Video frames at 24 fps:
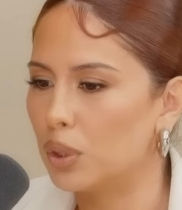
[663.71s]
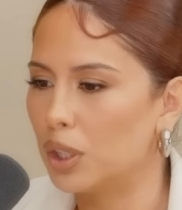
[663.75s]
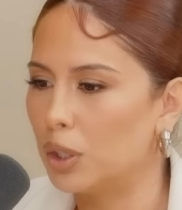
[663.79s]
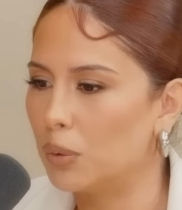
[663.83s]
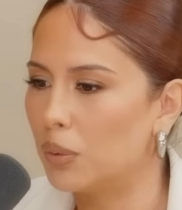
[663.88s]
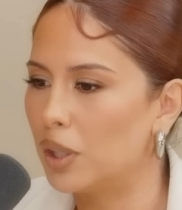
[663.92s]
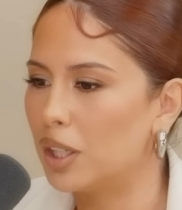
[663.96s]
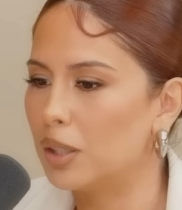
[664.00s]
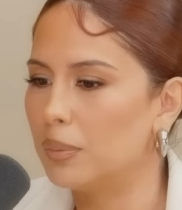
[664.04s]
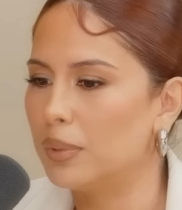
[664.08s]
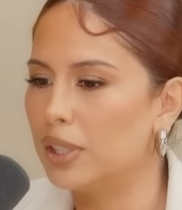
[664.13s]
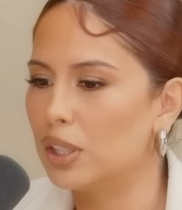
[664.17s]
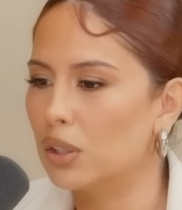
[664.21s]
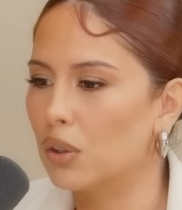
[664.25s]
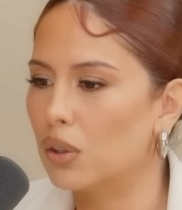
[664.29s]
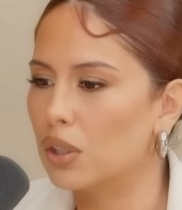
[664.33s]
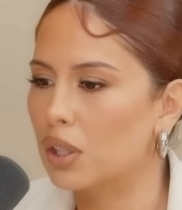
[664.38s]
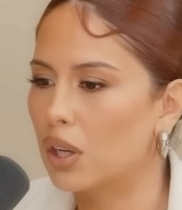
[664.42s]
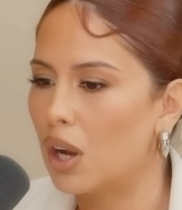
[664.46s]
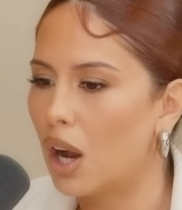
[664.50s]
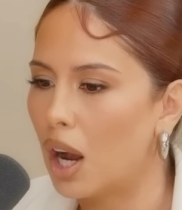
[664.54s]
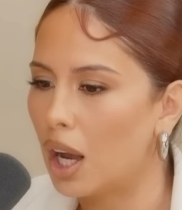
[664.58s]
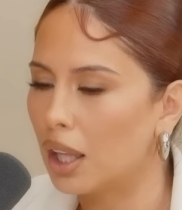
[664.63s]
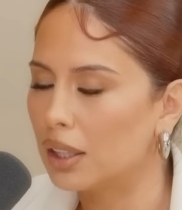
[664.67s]
He wanted me to go to
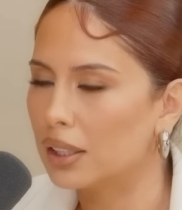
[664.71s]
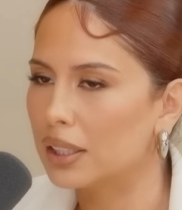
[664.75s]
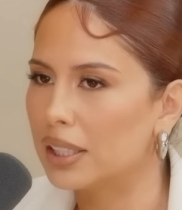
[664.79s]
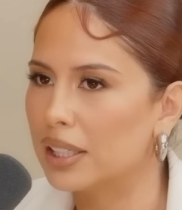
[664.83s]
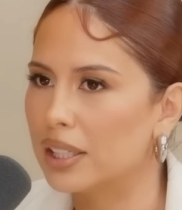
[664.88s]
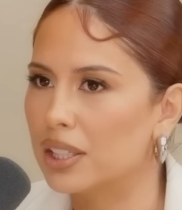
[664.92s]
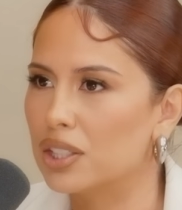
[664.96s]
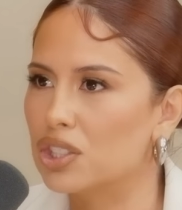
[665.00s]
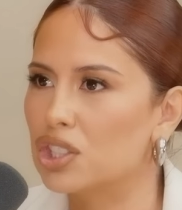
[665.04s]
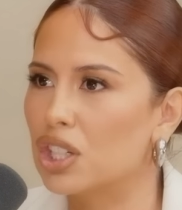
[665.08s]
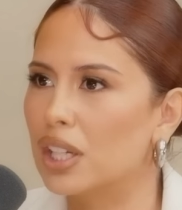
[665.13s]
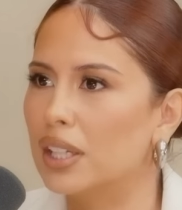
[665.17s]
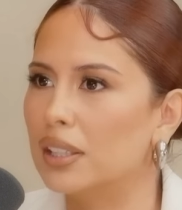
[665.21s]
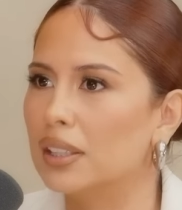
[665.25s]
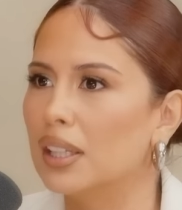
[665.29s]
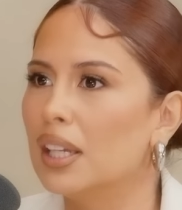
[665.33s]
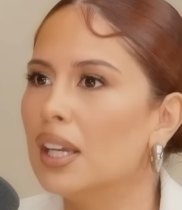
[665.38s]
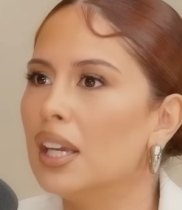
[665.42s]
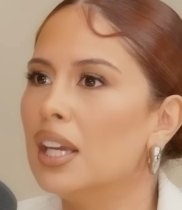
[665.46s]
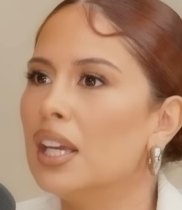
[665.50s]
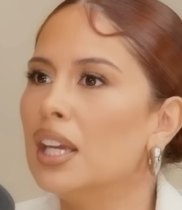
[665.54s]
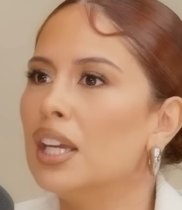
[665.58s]
college and,